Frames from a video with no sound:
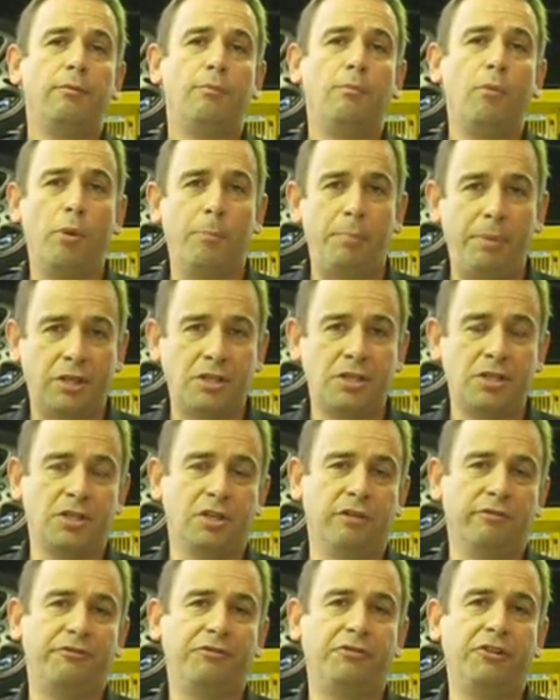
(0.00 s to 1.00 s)
more pictures
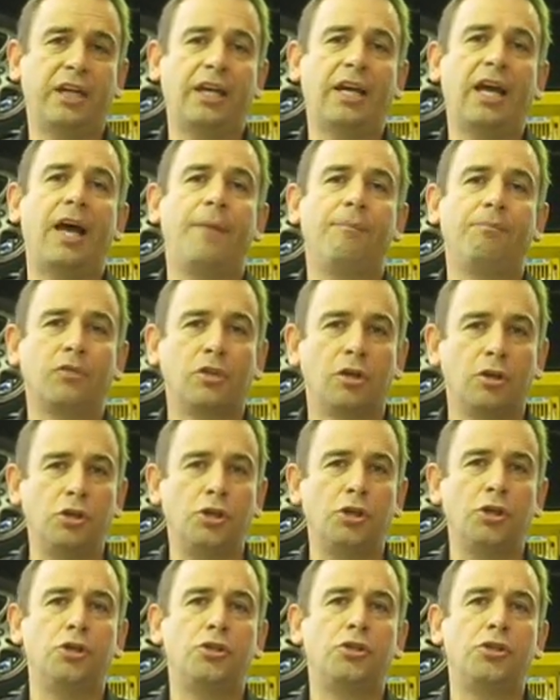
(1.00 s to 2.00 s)
on Flickr,
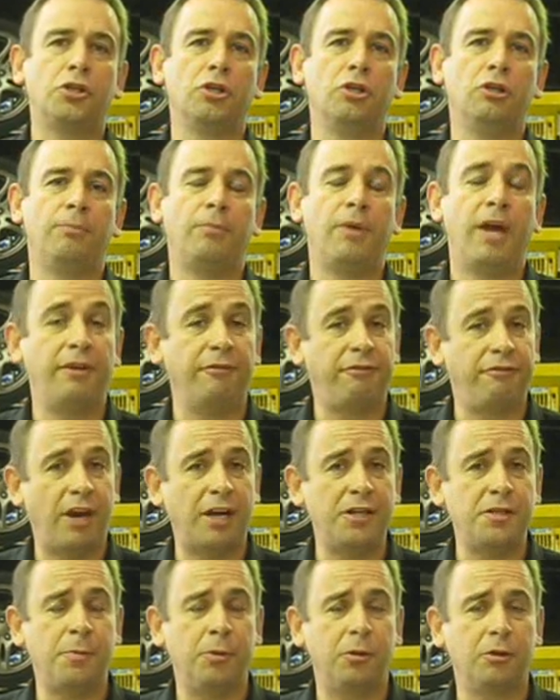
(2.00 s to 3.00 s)
YouTube and
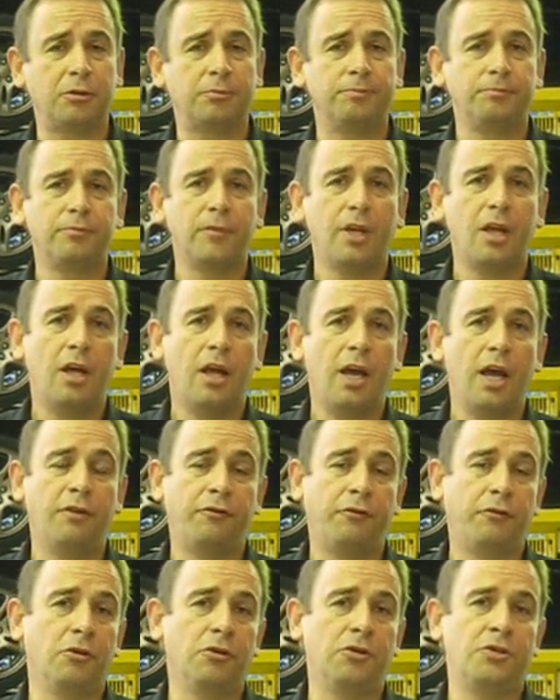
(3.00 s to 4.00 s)
Facebook, and
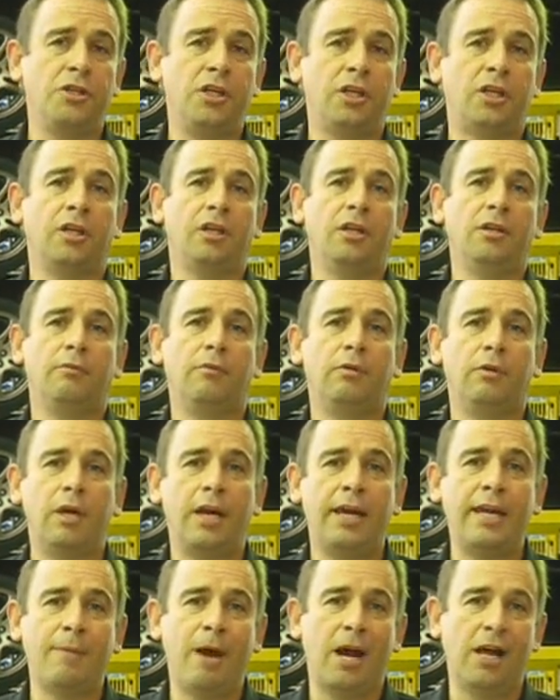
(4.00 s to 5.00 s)
of course you can
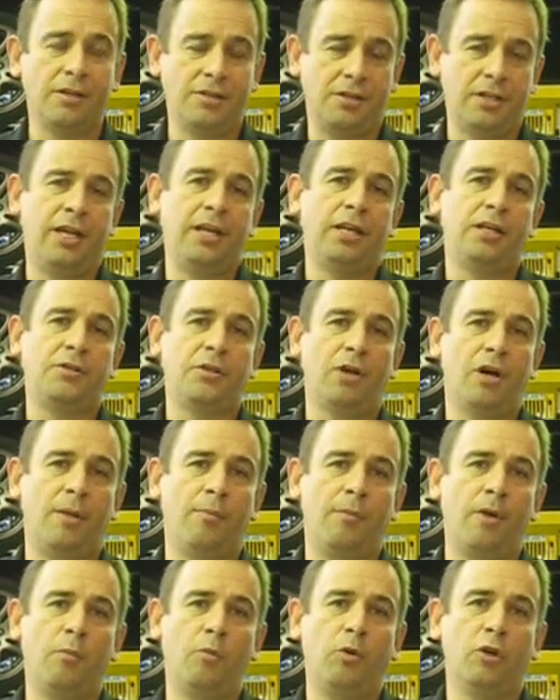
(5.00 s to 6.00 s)
email us at any
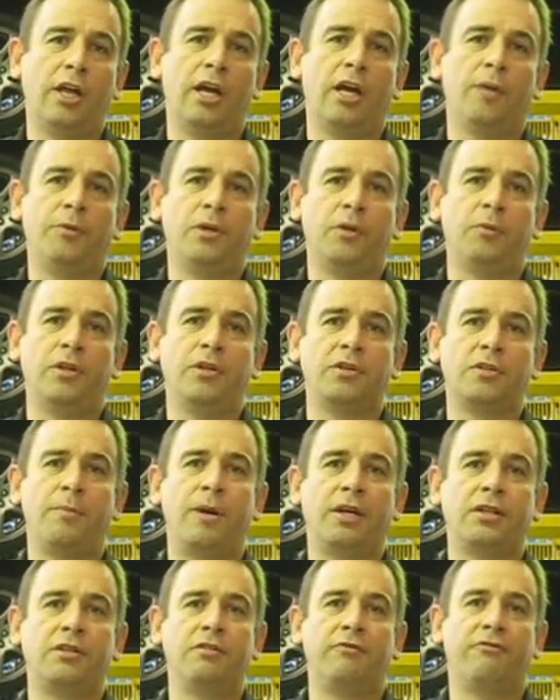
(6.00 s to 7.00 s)
time and we'll help you with as
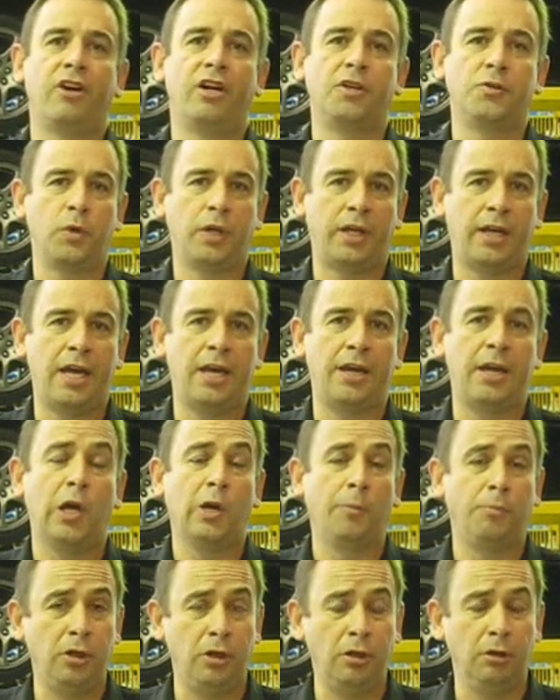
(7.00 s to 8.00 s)
much info as we can to
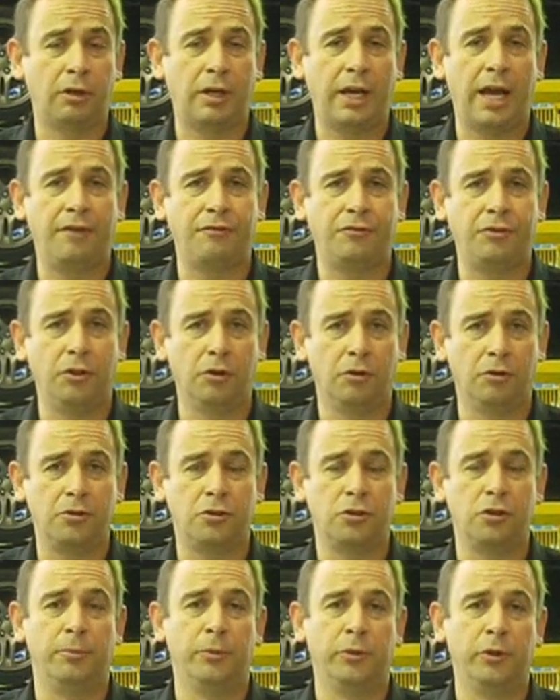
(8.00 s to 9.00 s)
help you look after your
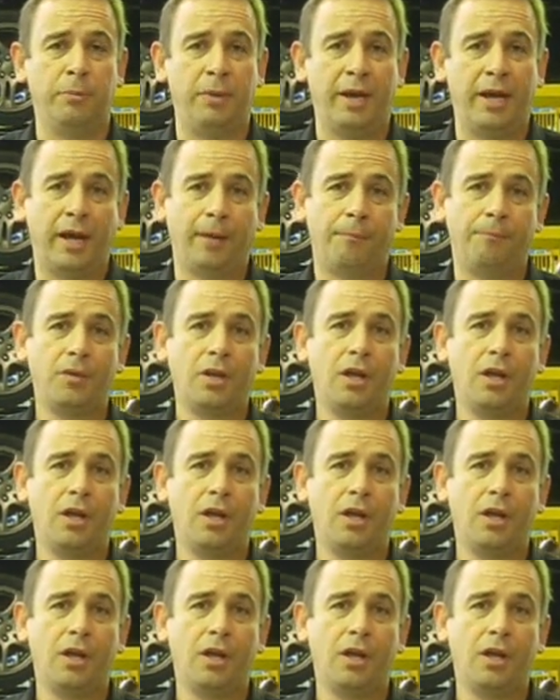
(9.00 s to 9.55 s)
Subaru better.